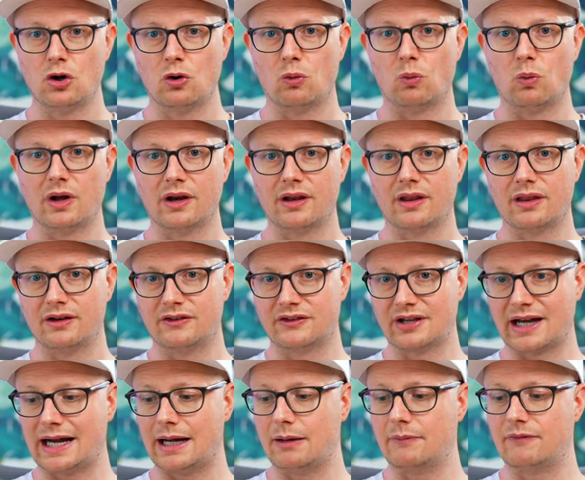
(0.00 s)
one of the
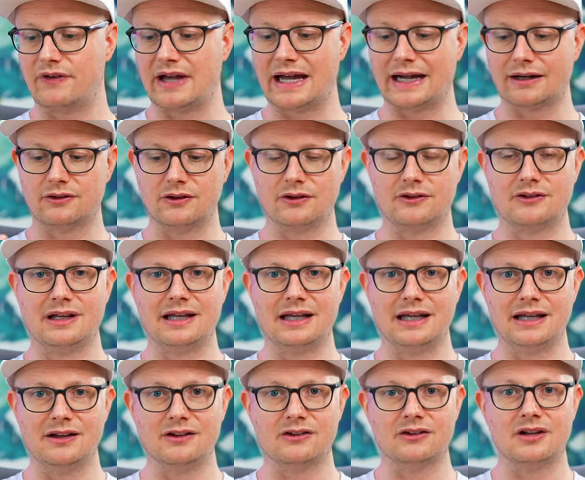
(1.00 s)
top factors
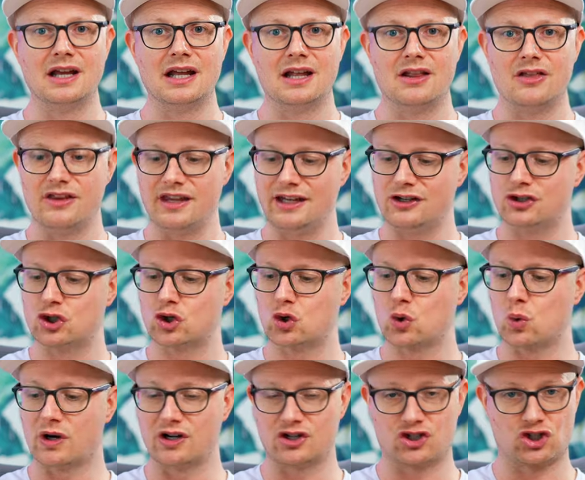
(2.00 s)
is the
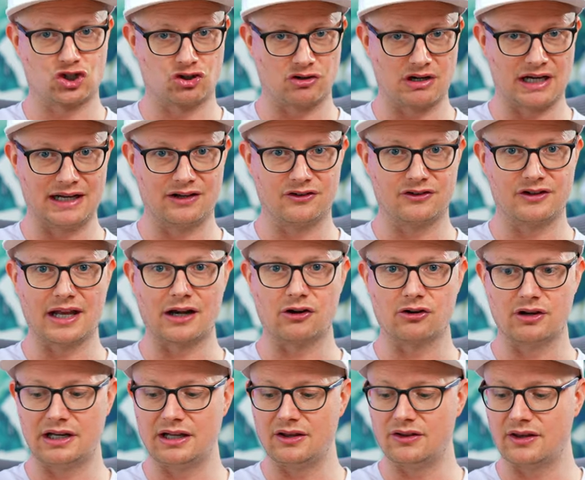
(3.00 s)
short strands that
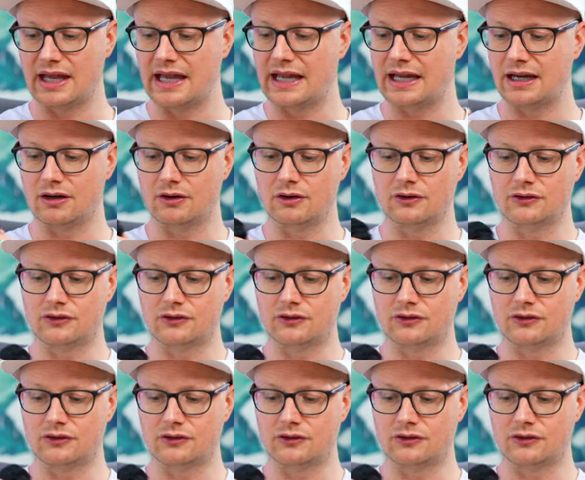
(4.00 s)
are in the hair.